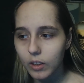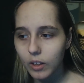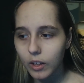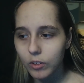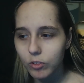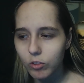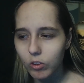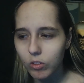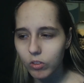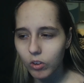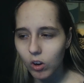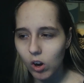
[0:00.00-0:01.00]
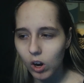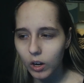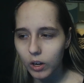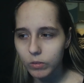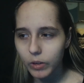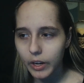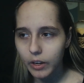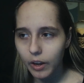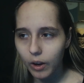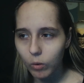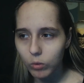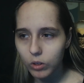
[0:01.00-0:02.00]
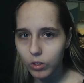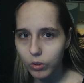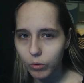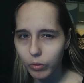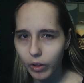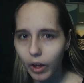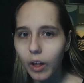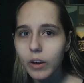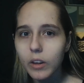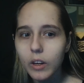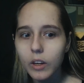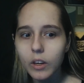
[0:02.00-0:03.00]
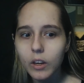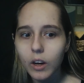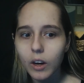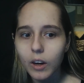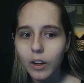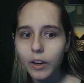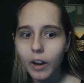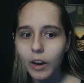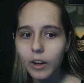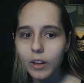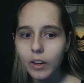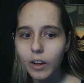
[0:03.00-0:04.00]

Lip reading: it's just hard right now to do that. Not